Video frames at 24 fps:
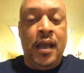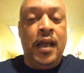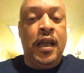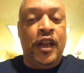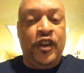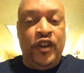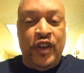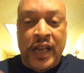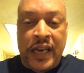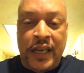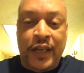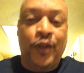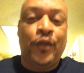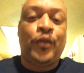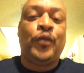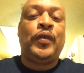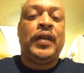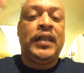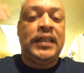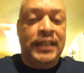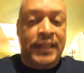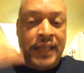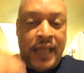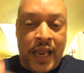and you got to go through
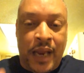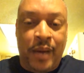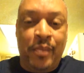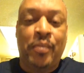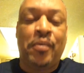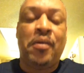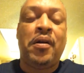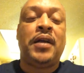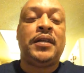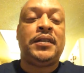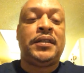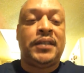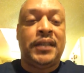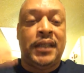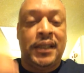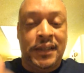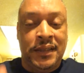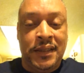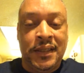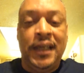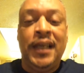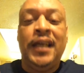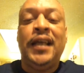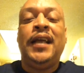that same process.